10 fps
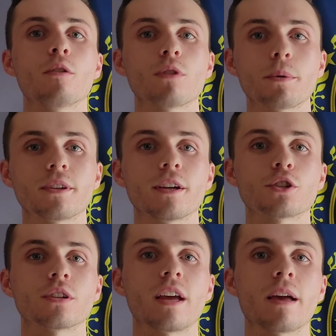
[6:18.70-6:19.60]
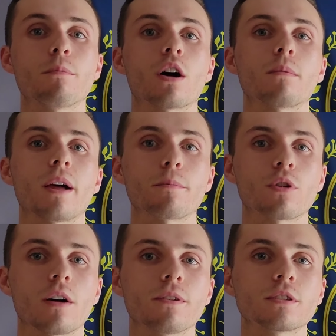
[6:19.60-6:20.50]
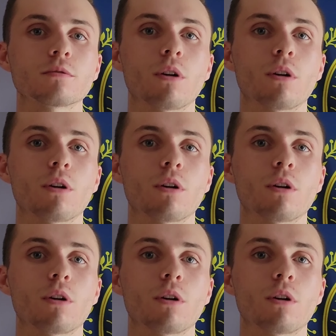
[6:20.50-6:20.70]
reputation, and bottom line profits,